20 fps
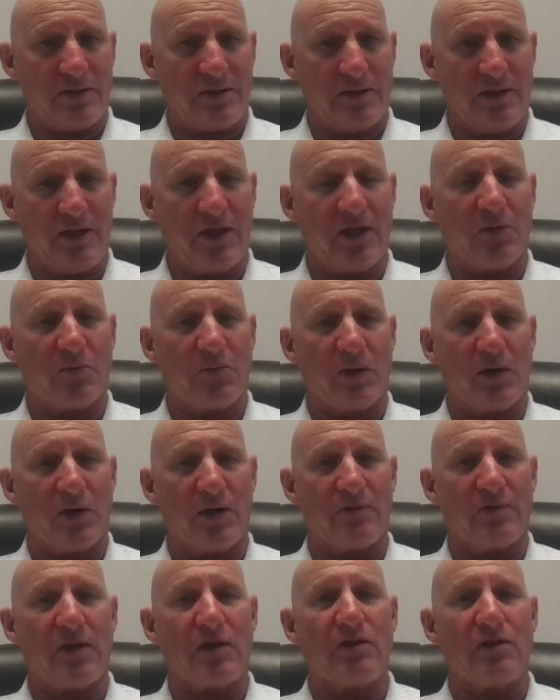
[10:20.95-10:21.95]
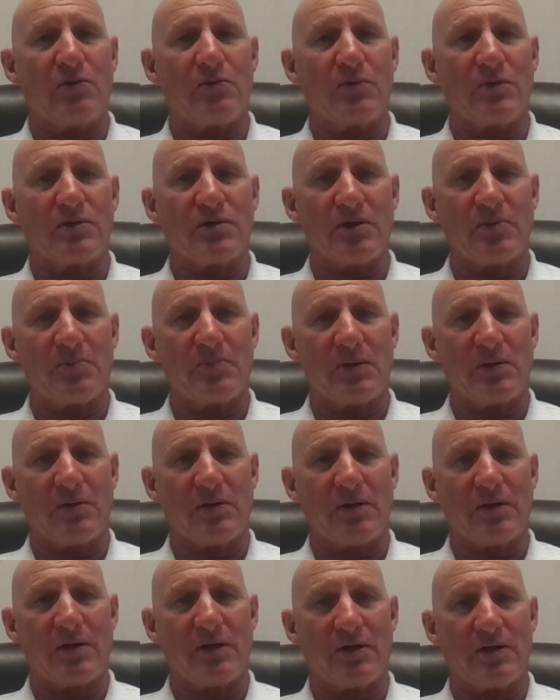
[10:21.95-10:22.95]
anywhere that you would
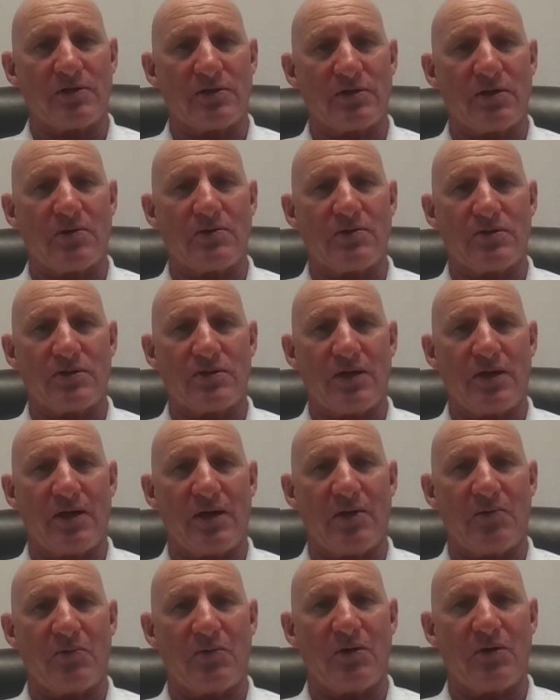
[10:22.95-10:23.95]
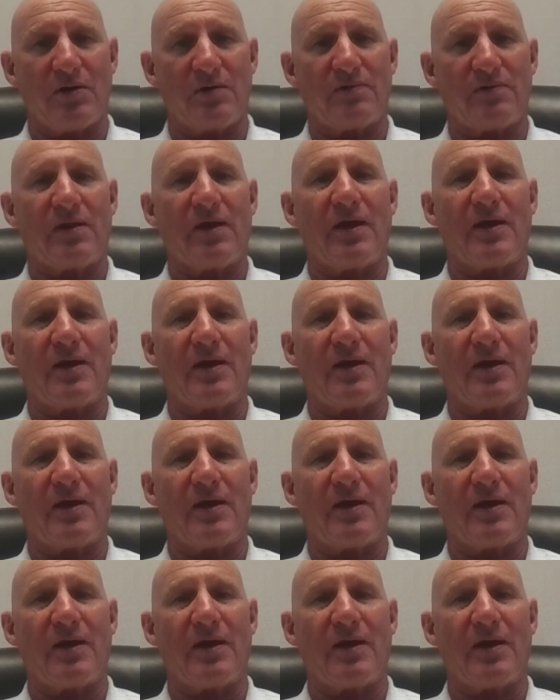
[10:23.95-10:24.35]
typically associate with